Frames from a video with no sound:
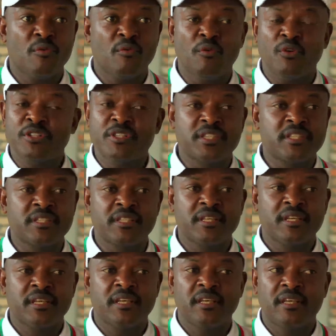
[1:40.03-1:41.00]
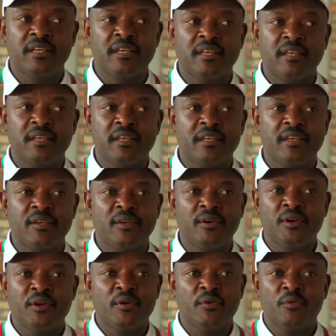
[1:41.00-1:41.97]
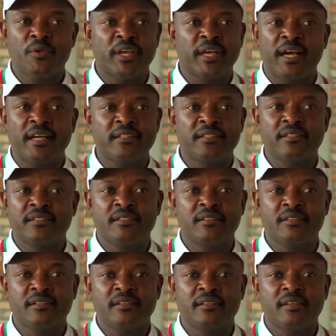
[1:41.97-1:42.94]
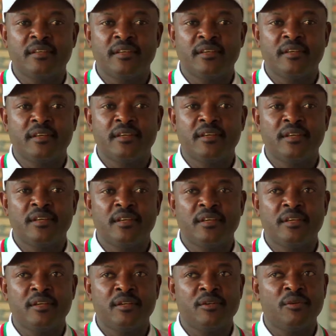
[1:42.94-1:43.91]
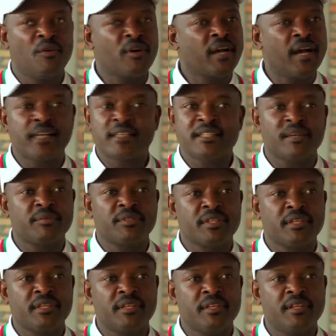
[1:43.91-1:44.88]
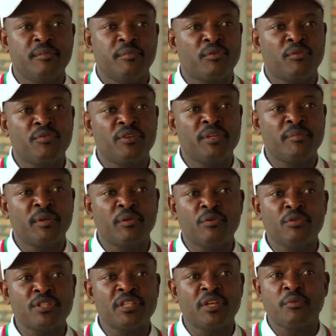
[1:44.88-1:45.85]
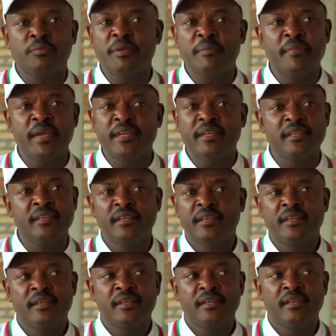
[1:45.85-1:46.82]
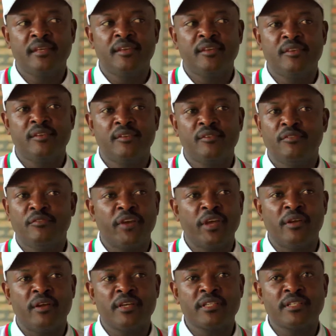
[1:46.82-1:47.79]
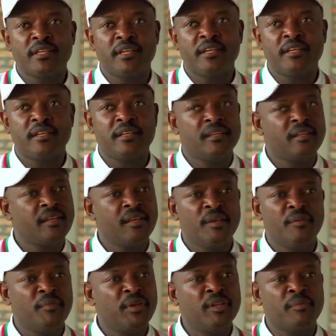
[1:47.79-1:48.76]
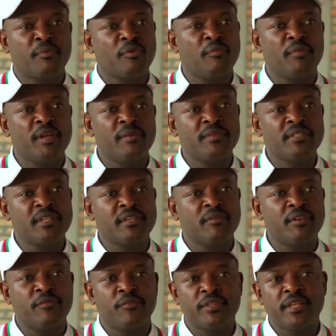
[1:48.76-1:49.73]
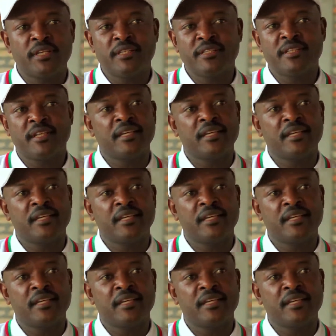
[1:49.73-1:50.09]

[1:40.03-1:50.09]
What uh, we can't uh, uh, longer accept uh, in Burundi because there will be many uh, violence and uh, many problems if there is